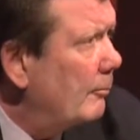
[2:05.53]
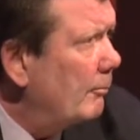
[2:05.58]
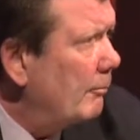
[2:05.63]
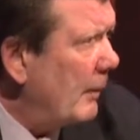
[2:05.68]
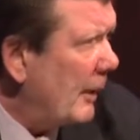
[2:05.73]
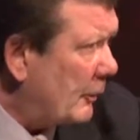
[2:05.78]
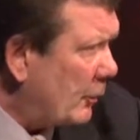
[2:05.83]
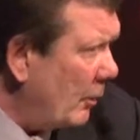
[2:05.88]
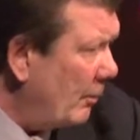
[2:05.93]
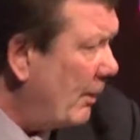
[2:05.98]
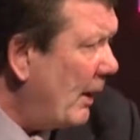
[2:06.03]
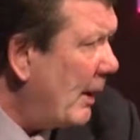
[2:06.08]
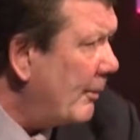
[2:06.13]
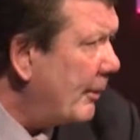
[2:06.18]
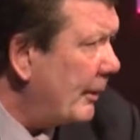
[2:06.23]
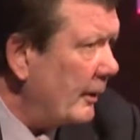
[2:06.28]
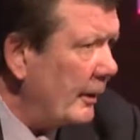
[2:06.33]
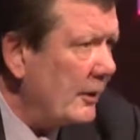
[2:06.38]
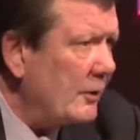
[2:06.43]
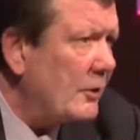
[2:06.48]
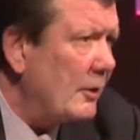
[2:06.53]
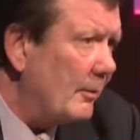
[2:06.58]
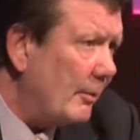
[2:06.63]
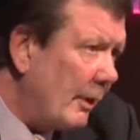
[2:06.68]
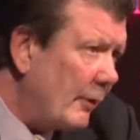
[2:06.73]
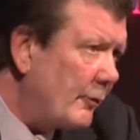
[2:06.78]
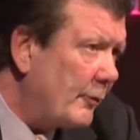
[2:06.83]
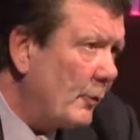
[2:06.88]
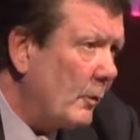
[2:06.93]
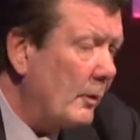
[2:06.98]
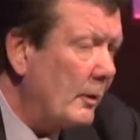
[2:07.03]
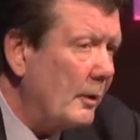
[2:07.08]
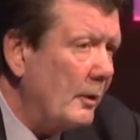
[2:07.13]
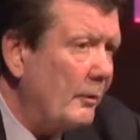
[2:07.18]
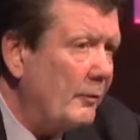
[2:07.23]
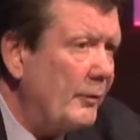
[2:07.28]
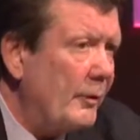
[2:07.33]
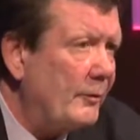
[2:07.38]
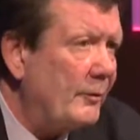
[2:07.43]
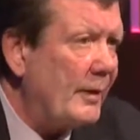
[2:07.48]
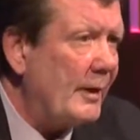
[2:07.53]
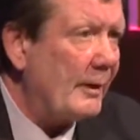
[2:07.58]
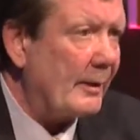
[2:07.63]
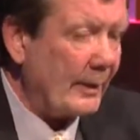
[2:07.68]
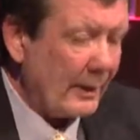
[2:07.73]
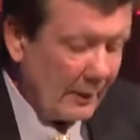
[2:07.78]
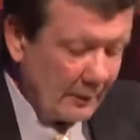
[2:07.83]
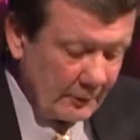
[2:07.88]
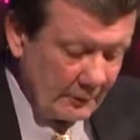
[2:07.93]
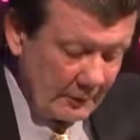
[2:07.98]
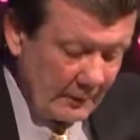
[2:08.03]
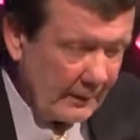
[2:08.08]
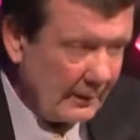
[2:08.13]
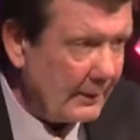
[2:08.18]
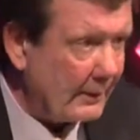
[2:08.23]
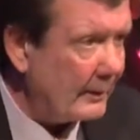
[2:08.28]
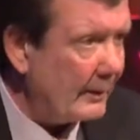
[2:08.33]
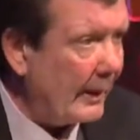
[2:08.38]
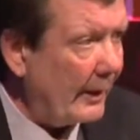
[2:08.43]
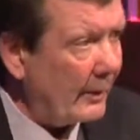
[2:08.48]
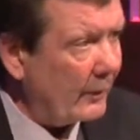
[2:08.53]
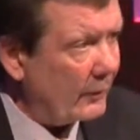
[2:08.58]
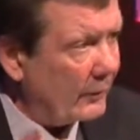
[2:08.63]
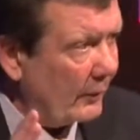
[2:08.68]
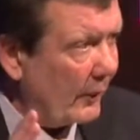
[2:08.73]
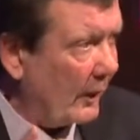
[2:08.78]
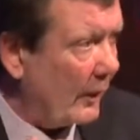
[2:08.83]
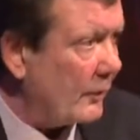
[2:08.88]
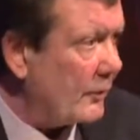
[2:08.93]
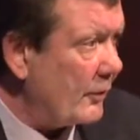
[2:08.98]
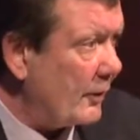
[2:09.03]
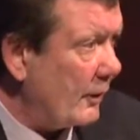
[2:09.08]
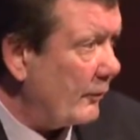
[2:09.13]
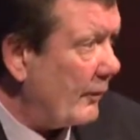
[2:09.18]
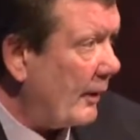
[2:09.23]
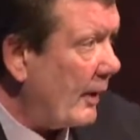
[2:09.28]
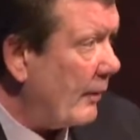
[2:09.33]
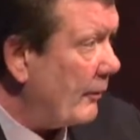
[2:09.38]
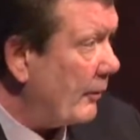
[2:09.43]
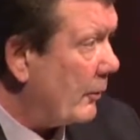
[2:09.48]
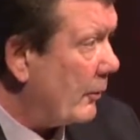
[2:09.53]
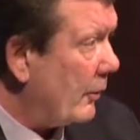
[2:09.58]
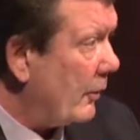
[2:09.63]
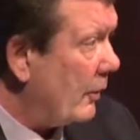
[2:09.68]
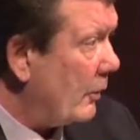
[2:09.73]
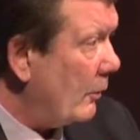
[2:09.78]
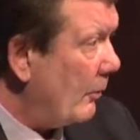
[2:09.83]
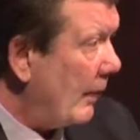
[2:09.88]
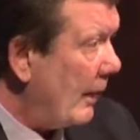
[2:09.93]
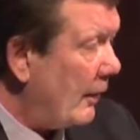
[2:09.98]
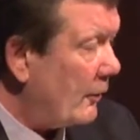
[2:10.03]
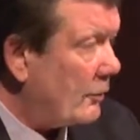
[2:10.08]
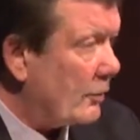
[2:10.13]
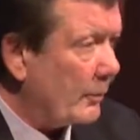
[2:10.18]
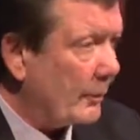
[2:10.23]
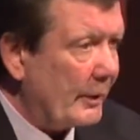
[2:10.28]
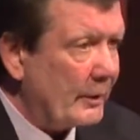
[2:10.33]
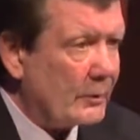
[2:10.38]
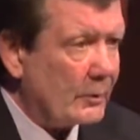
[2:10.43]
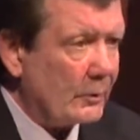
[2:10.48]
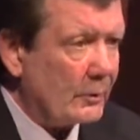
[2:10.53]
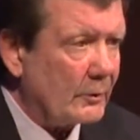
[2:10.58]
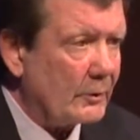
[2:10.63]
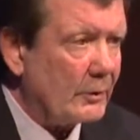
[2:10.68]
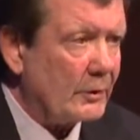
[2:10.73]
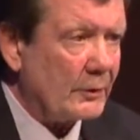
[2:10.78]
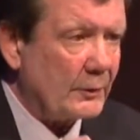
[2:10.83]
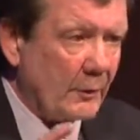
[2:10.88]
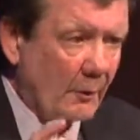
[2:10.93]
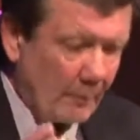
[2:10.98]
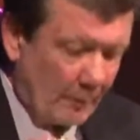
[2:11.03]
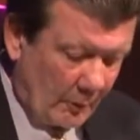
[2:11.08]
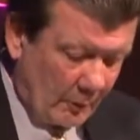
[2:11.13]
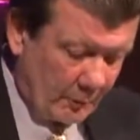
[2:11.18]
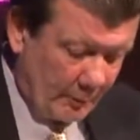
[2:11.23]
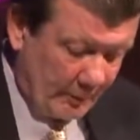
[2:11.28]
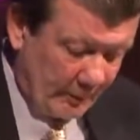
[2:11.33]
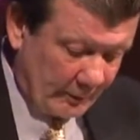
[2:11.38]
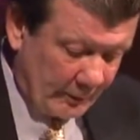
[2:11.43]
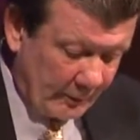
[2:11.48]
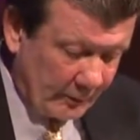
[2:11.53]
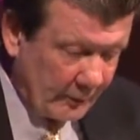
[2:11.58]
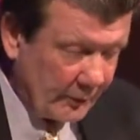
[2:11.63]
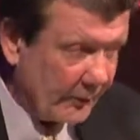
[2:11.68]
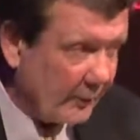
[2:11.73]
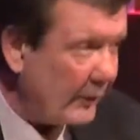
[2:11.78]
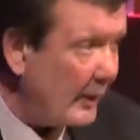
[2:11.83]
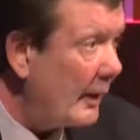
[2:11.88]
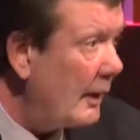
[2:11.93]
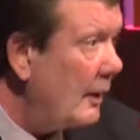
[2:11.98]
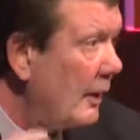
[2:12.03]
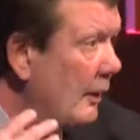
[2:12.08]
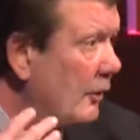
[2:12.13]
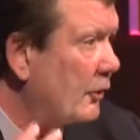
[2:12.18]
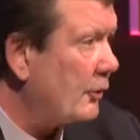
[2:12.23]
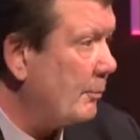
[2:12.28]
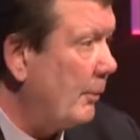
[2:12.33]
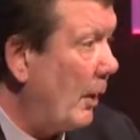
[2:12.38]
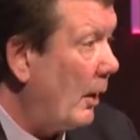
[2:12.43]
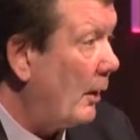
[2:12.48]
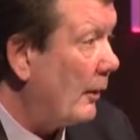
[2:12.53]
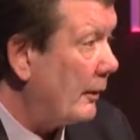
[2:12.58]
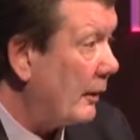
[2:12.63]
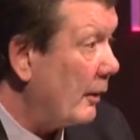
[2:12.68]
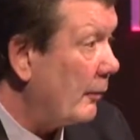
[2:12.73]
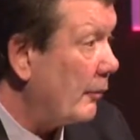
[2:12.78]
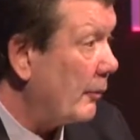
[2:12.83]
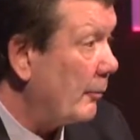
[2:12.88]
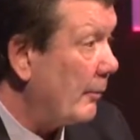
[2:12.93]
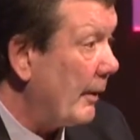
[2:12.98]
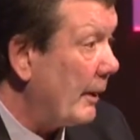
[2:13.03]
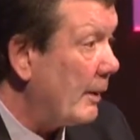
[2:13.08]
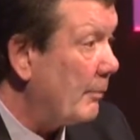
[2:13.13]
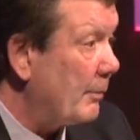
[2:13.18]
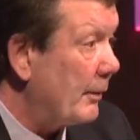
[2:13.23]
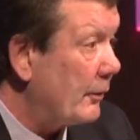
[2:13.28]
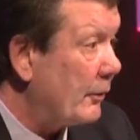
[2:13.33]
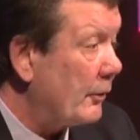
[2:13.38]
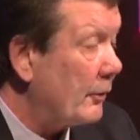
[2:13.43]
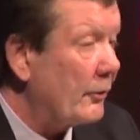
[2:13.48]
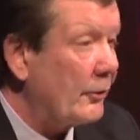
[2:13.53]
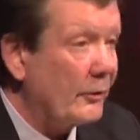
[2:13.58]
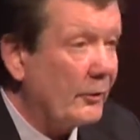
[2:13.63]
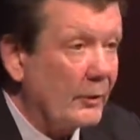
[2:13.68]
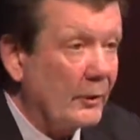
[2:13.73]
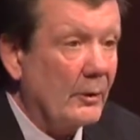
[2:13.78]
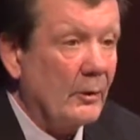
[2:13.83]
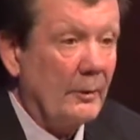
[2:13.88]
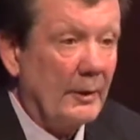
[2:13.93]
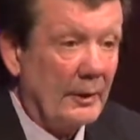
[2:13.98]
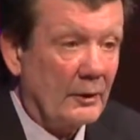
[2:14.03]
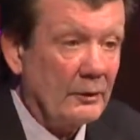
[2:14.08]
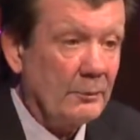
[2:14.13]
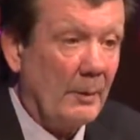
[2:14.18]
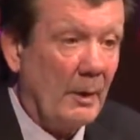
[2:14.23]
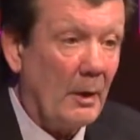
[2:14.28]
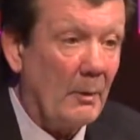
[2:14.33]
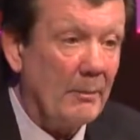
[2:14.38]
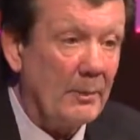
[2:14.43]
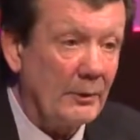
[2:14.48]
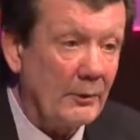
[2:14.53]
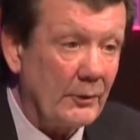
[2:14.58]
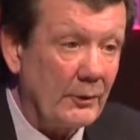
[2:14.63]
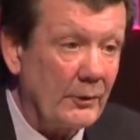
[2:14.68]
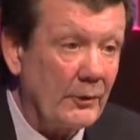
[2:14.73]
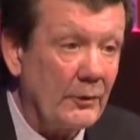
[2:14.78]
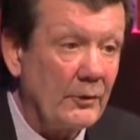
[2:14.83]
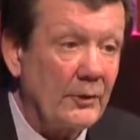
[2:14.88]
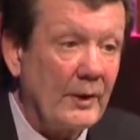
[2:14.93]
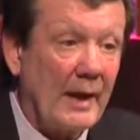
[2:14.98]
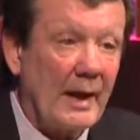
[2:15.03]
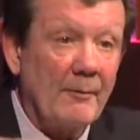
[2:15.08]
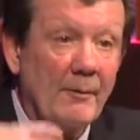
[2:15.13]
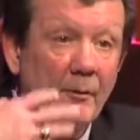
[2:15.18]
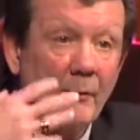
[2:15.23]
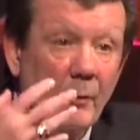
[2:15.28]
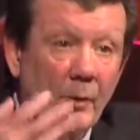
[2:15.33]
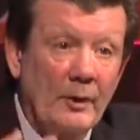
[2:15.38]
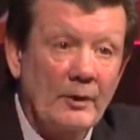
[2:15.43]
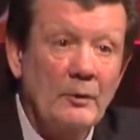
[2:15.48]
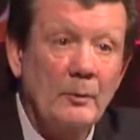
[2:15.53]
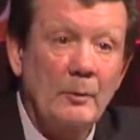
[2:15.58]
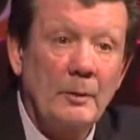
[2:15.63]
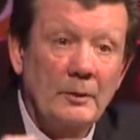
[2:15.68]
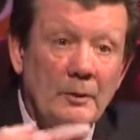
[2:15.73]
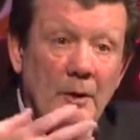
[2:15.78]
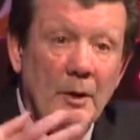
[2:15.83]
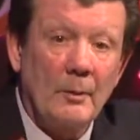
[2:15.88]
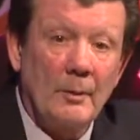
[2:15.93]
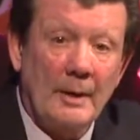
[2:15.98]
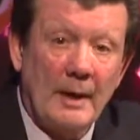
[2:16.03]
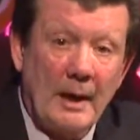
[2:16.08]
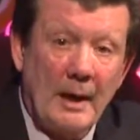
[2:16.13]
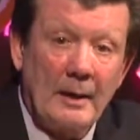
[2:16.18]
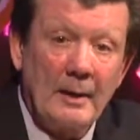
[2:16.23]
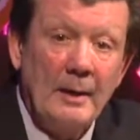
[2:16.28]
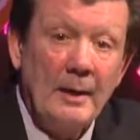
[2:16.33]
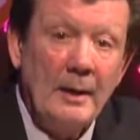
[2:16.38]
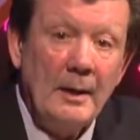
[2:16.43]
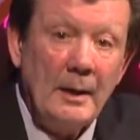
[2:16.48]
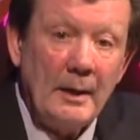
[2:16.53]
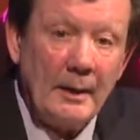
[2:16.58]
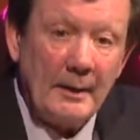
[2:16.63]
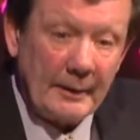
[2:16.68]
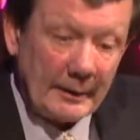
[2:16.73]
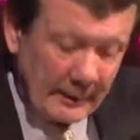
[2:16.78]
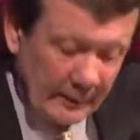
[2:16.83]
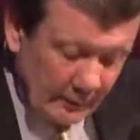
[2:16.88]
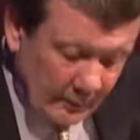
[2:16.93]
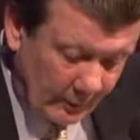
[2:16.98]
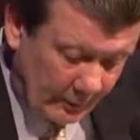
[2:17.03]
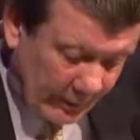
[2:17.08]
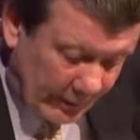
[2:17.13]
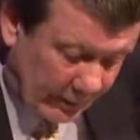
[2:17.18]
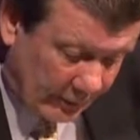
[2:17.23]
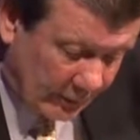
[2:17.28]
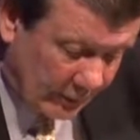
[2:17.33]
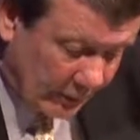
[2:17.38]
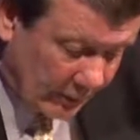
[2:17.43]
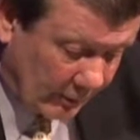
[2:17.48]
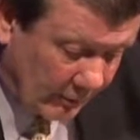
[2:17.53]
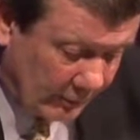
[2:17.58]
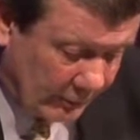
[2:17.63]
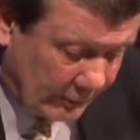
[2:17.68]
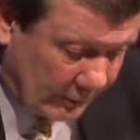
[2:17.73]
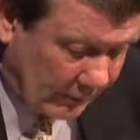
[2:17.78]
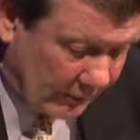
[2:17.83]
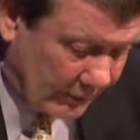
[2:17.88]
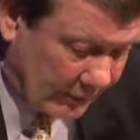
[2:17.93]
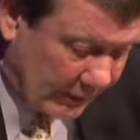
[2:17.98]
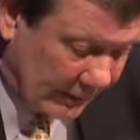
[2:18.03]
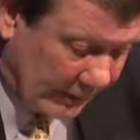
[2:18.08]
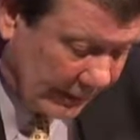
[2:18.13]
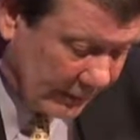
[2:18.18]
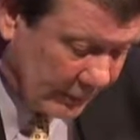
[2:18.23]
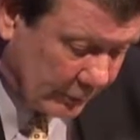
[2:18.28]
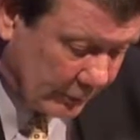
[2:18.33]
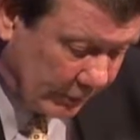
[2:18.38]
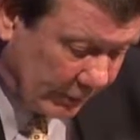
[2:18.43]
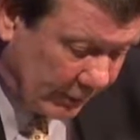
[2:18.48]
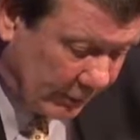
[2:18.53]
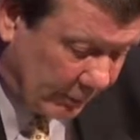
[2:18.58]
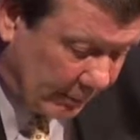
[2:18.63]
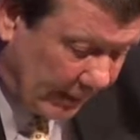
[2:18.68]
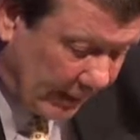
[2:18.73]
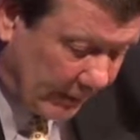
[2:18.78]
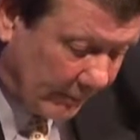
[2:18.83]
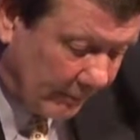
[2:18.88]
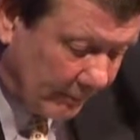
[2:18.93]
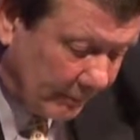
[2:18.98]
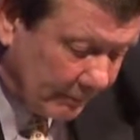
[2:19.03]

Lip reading: Metro population about 415,000. That is large enough to have a critical mass of resources for most businesses. It's small enough for many businesses, including small businesses, to have a voice in what's going on and to get their needs served. So it's a nice sweet spot.